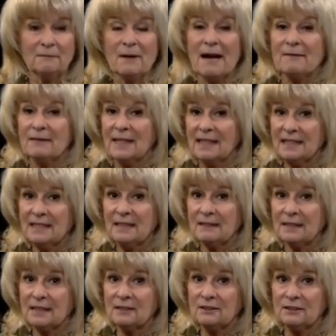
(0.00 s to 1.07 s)
you're having any
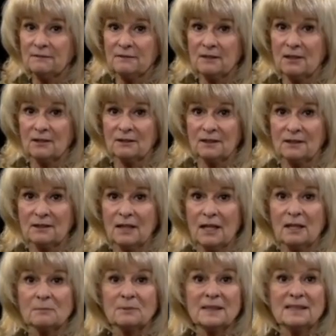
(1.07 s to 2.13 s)
technical difficulties,
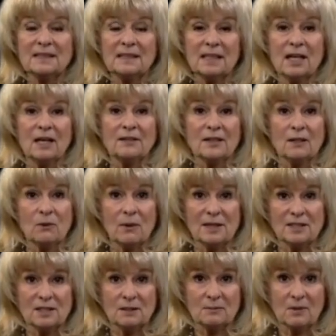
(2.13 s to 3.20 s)
please click on the
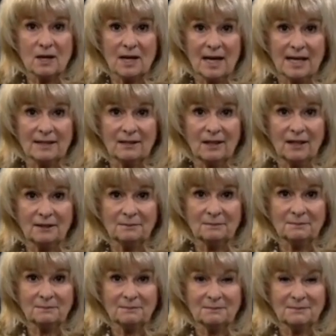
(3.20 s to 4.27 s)
question mark icon.
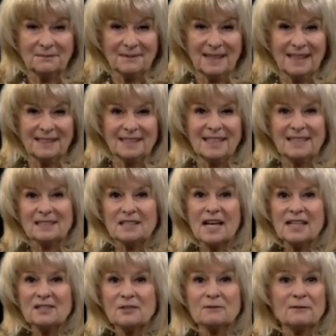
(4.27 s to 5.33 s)
And today's
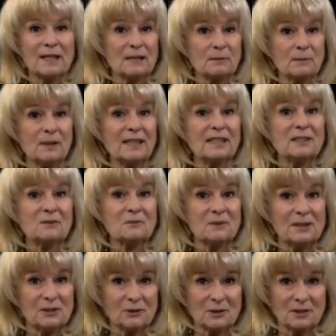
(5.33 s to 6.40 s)
slides are available in the
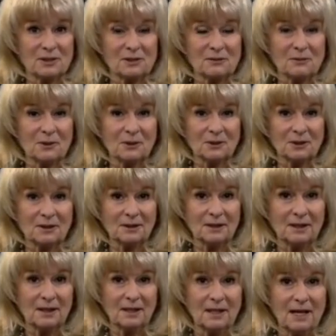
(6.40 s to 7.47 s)
Resources folder.
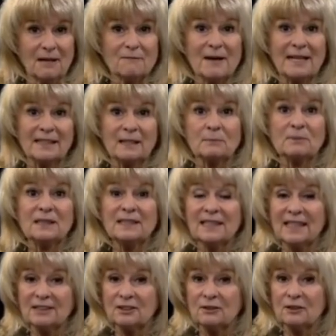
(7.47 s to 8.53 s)
Finally, please
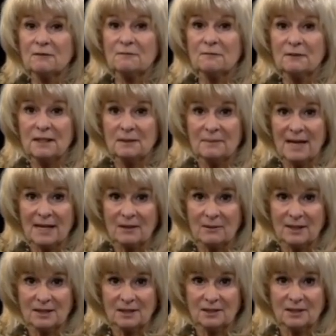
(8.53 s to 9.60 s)
answer the feedback
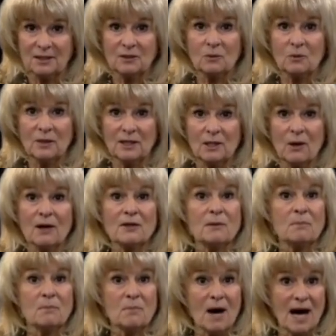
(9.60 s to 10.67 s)
questions in the window on the
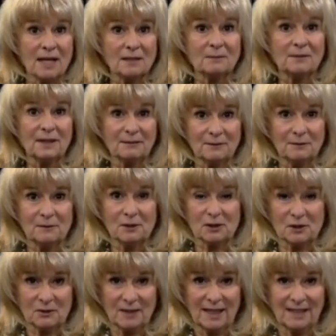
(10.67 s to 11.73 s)
bottom left of your
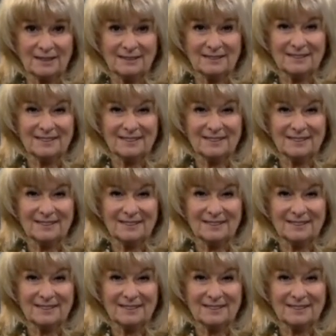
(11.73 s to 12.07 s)
screen.